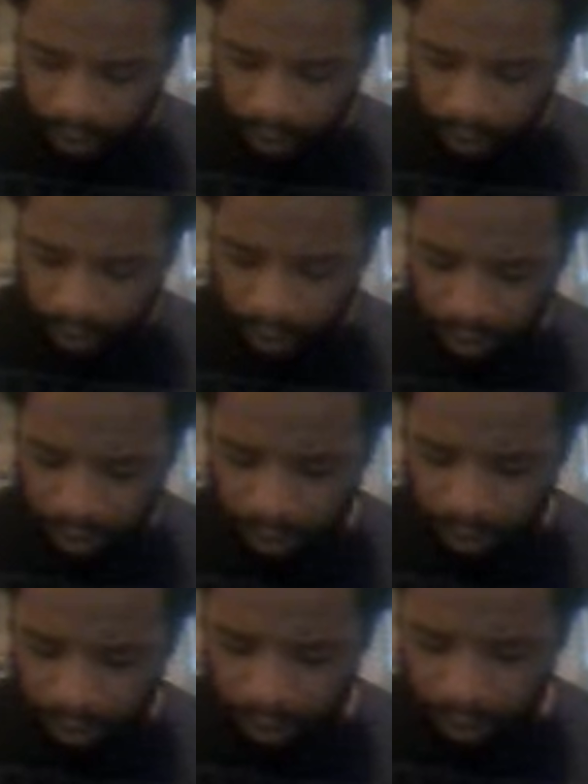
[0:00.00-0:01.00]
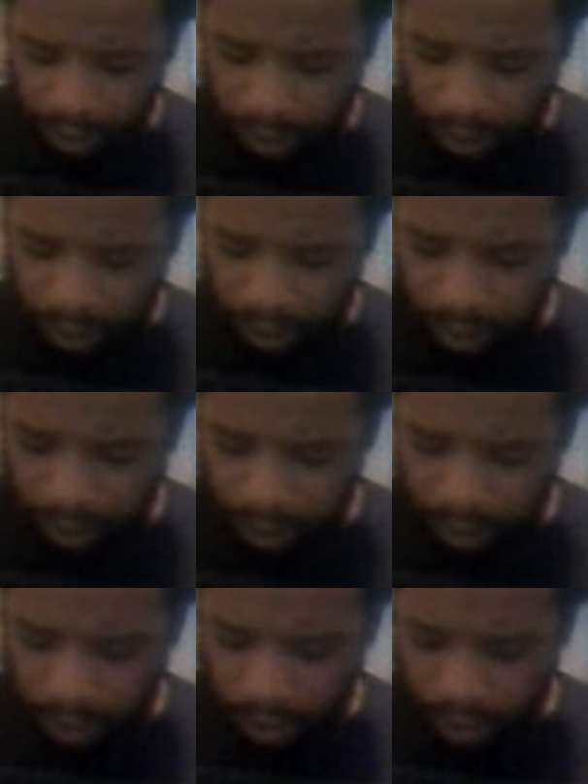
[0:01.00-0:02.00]

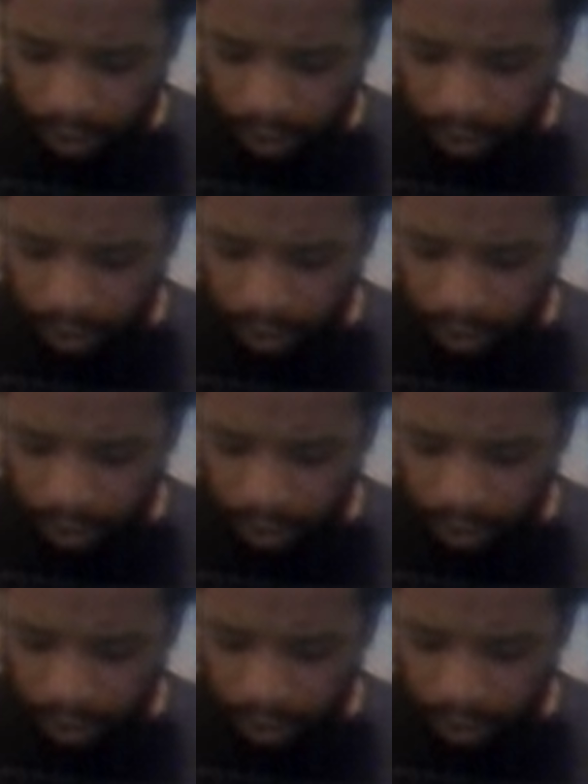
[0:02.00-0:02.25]
(silence)